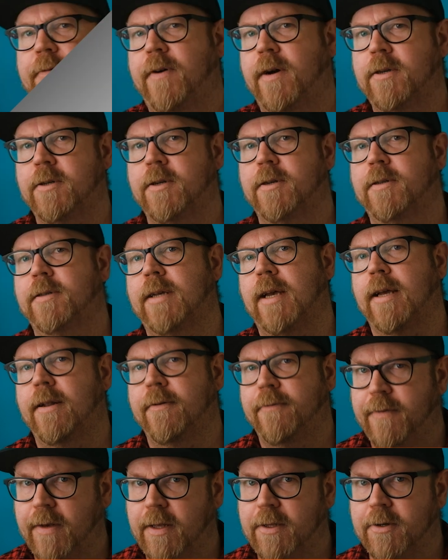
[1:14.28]
using a lot of
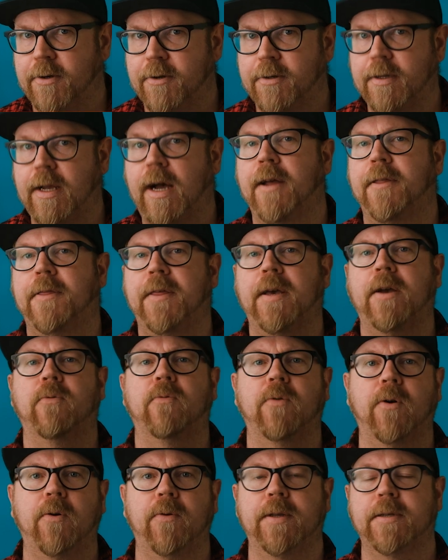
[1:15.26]
text overlays and
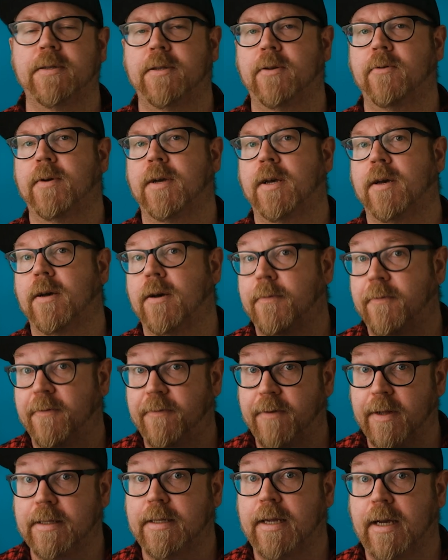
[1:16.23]
stuff like that, maybe
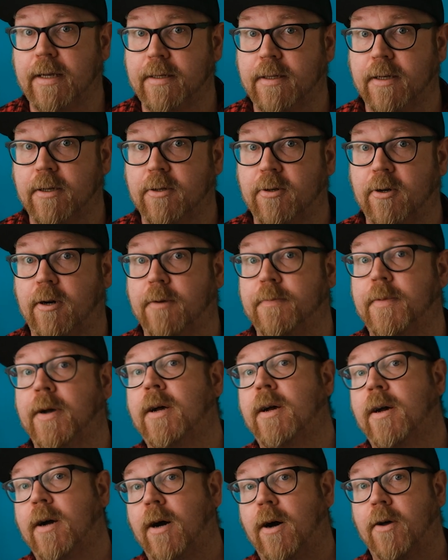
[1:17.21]
those will get
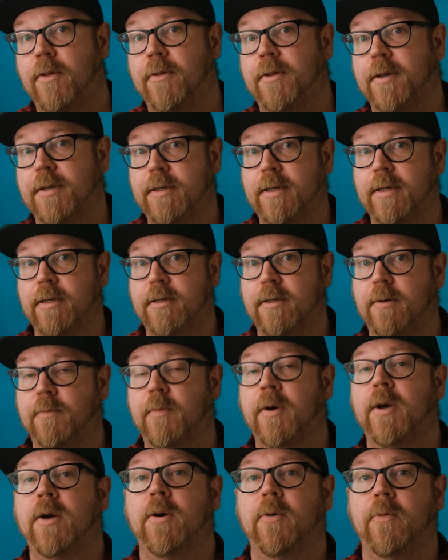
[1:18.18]
partially or
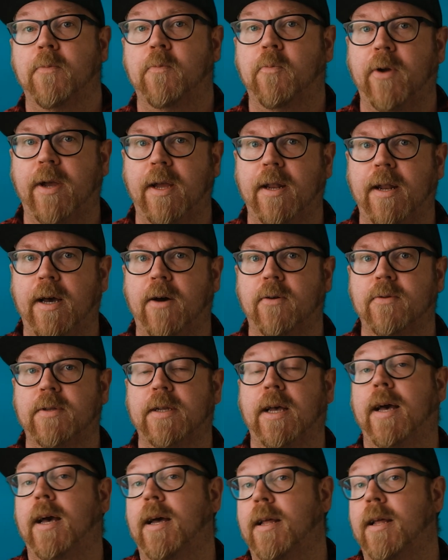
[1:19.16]
completely pushed off